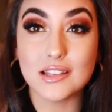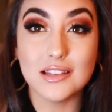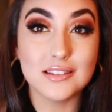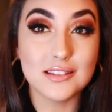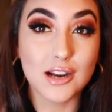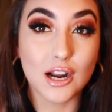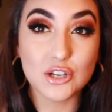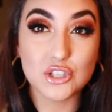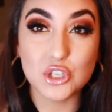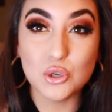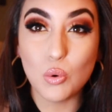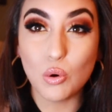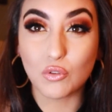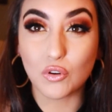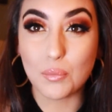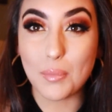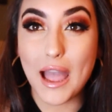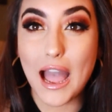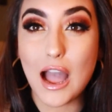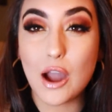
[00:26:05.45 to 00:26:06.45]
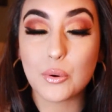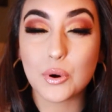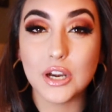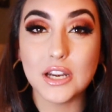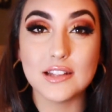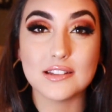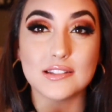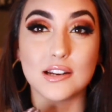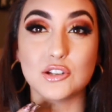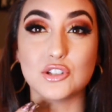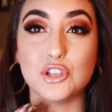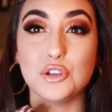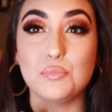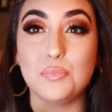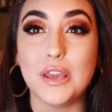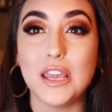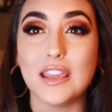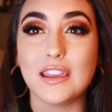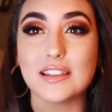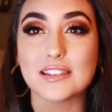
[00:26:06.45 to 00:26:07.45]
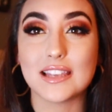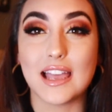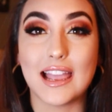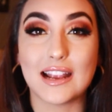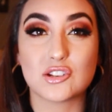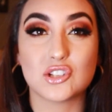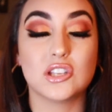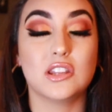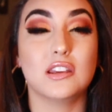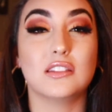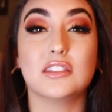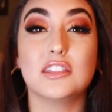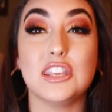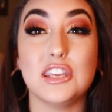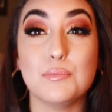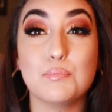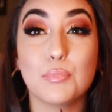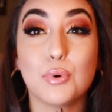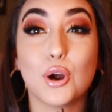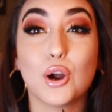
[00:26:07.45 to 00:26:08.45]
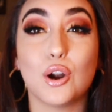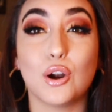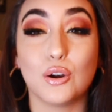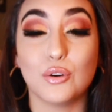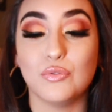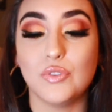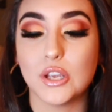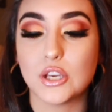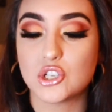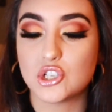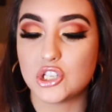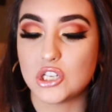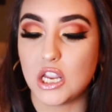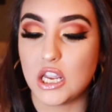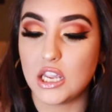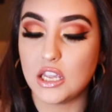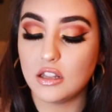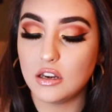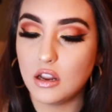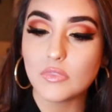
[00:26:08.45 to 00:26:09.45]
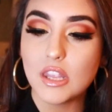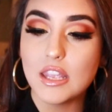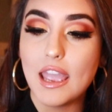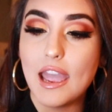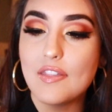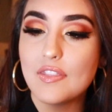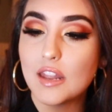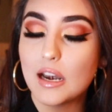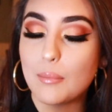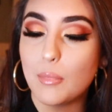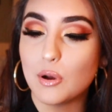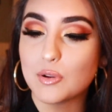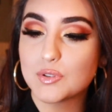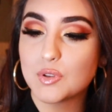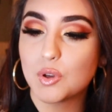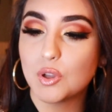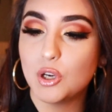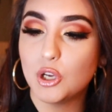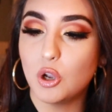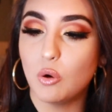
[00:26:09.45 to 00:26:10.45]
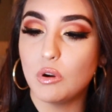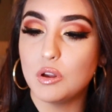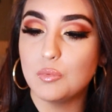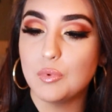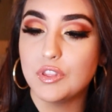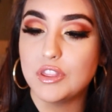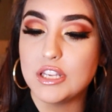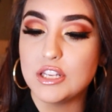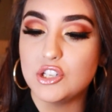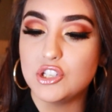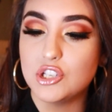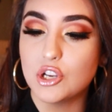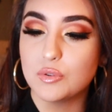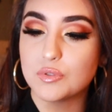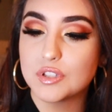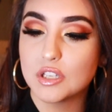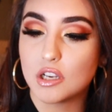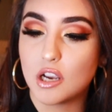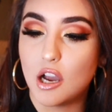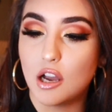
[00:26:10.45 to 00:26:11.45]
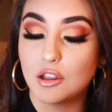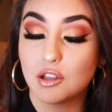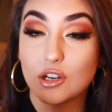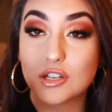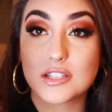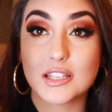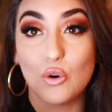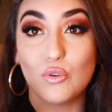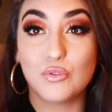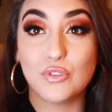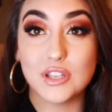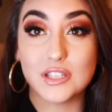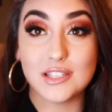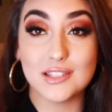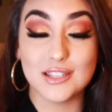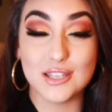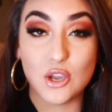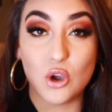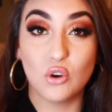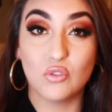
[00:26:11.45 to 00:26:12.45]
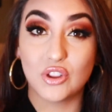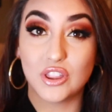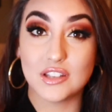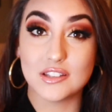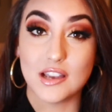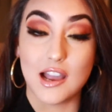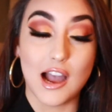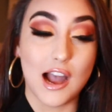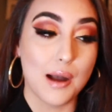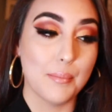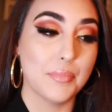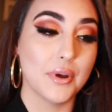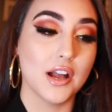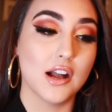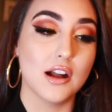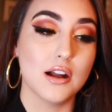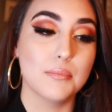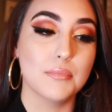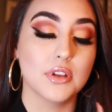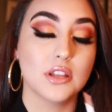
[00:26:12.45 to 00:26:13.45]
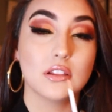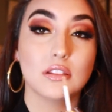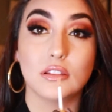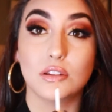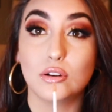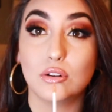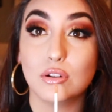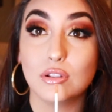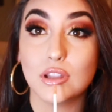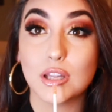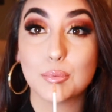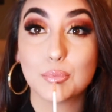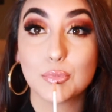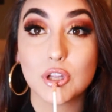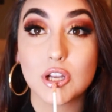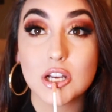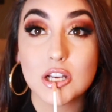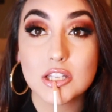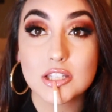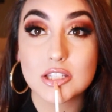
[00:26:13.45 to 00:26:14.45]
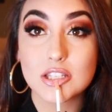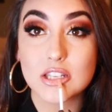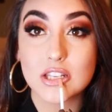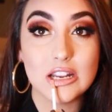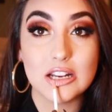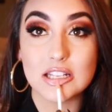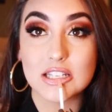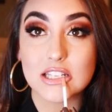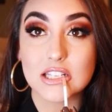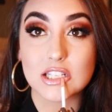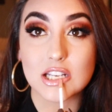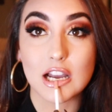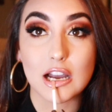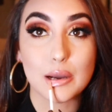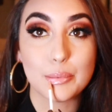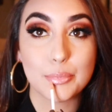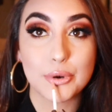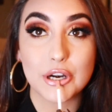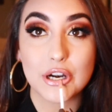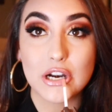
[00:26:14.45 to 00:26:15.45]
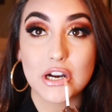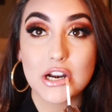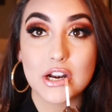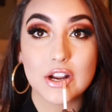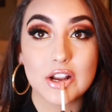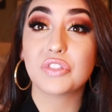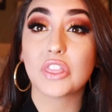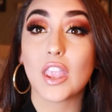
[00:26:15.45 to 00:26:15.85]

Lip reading: It's not too overpowering. It's not too pink. It's actually like the perfect shade. And then I'm also going to go in with the Dosa Colors. Oh, this is the over the top little lip gloss, and it's a topper.